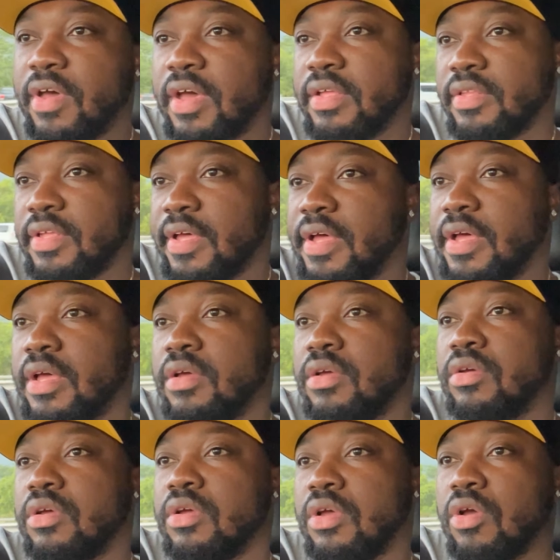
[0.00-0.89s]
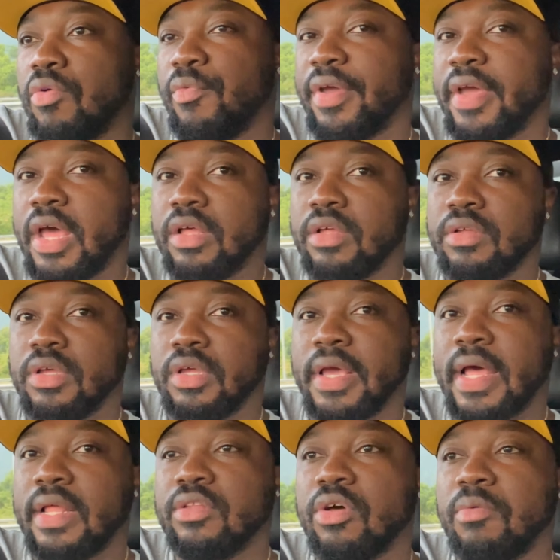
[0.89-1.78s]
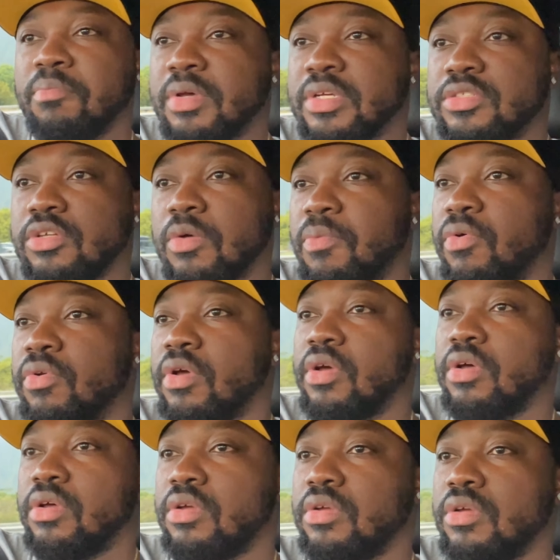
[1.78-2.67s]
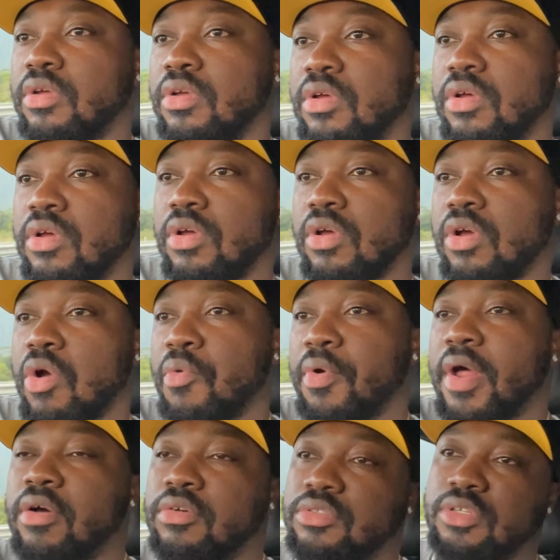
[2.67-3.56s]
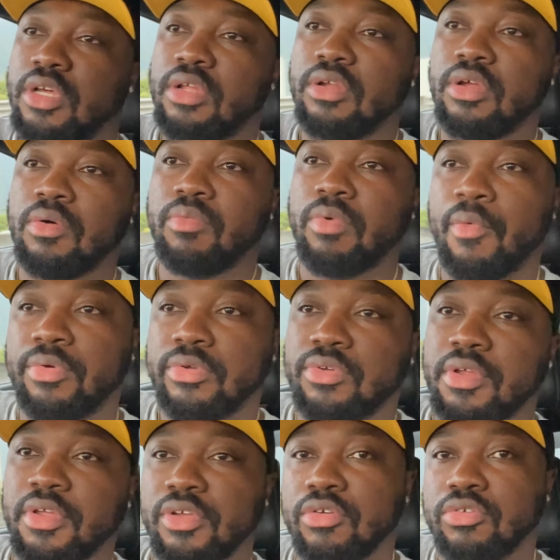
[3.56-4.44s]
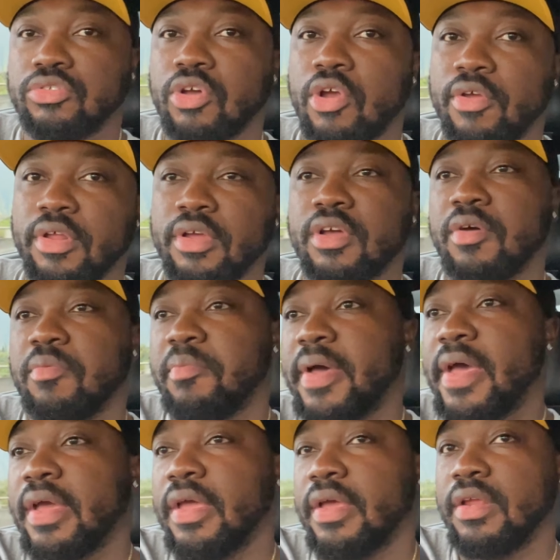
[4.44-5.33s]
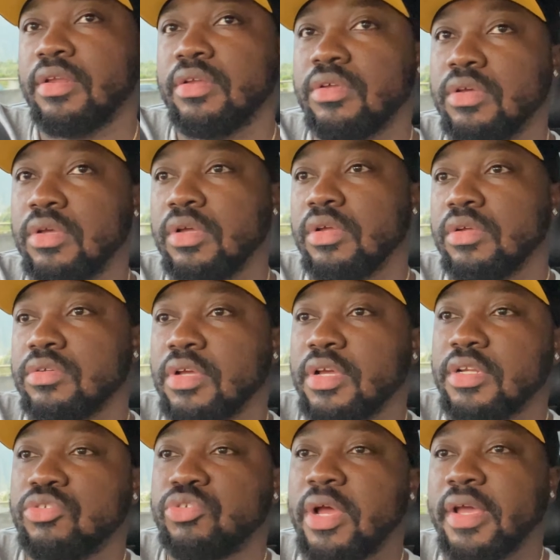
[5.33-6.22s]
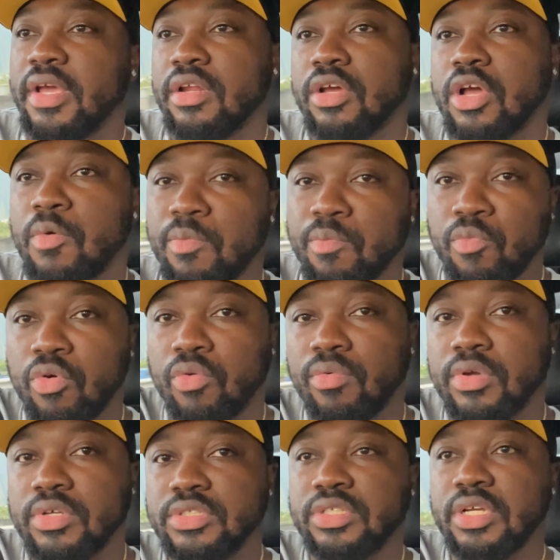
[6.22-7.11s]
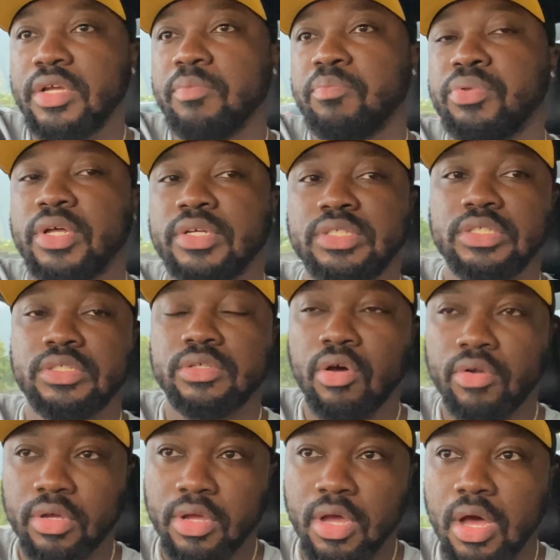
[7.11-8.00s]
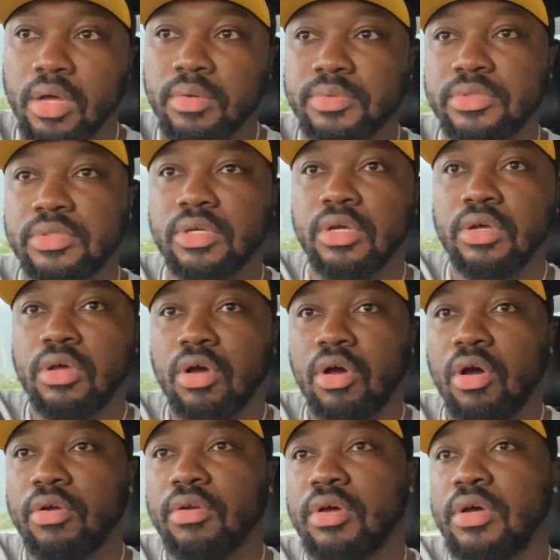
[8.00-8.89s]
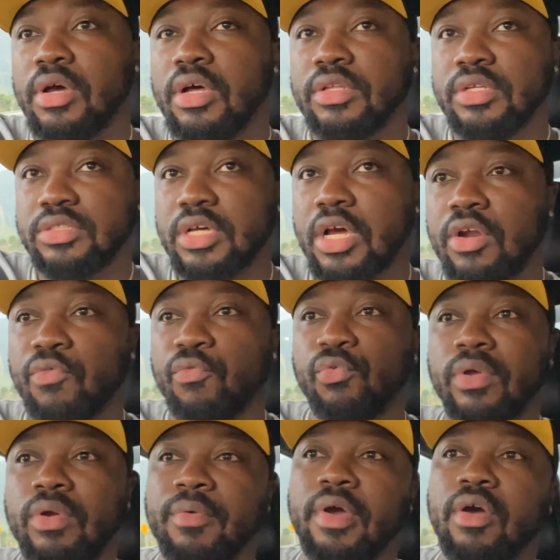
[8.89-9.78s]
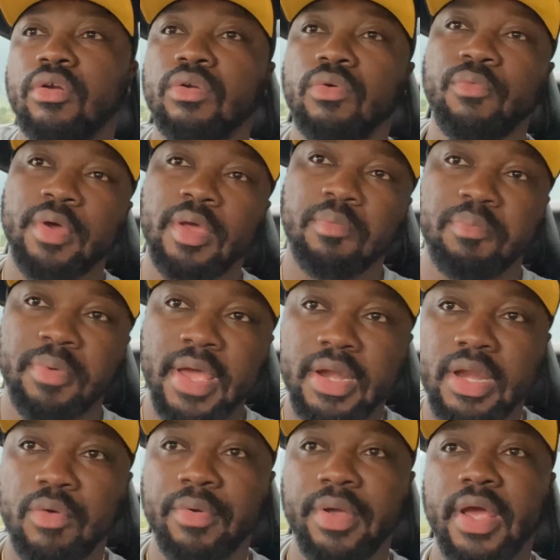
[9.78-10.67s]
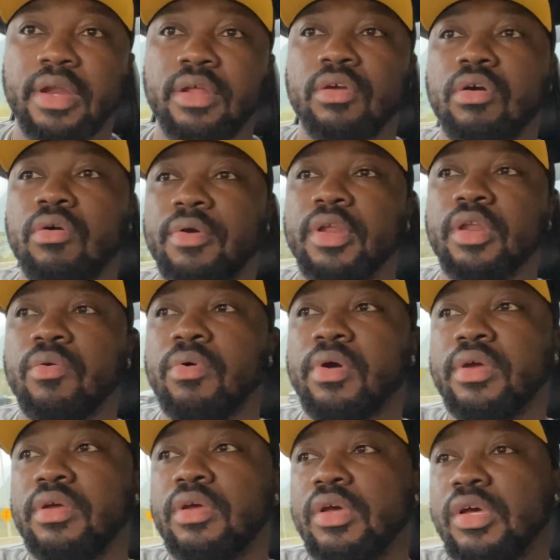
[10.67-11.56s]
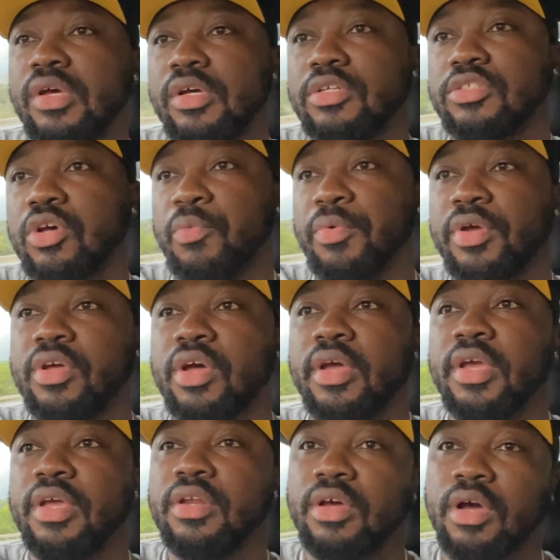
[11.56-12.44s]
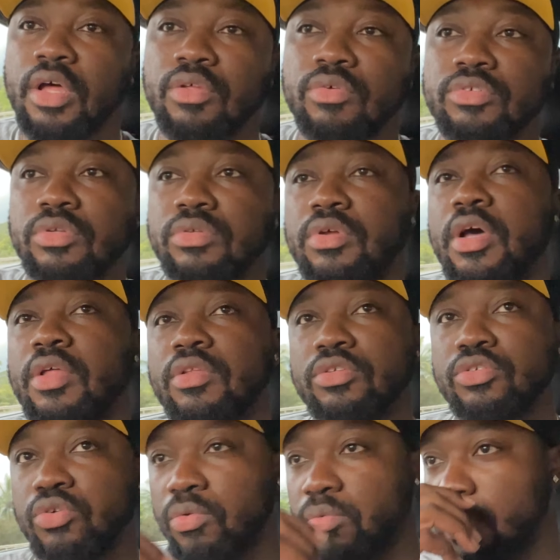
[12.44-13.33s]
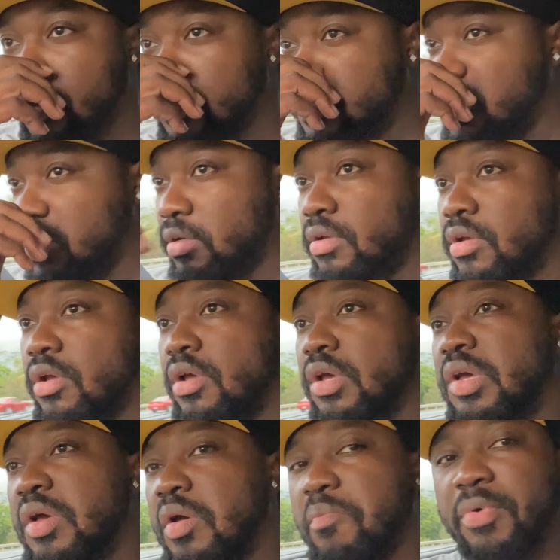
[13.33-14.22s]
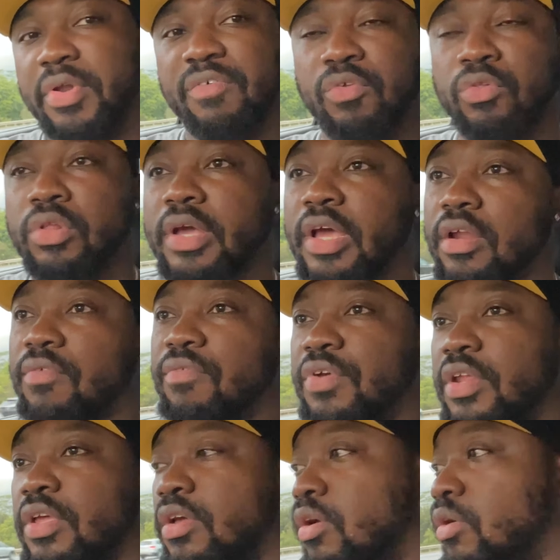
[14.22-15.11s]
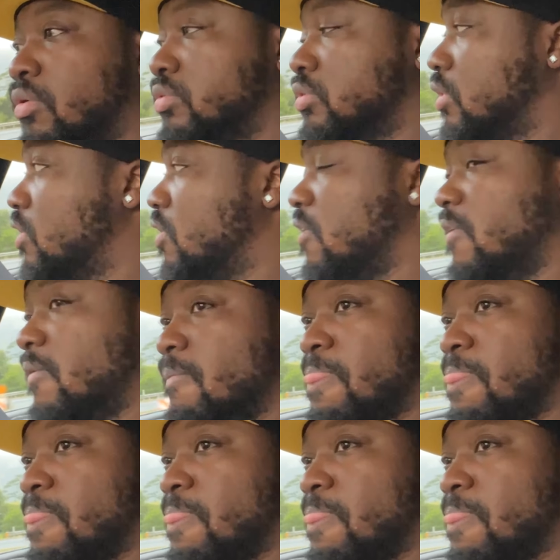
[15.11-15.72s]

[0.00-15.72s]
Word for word: the fact that we got he got a little mixed up on uh, what I was telling him where we are going to U-turn and come back and get try and get a couple more runs in. Plus, he saw the cops on the other side of the freeway on the way back that we had to go anyway, so we couldn't get the other other two runs in. But if you look at the video,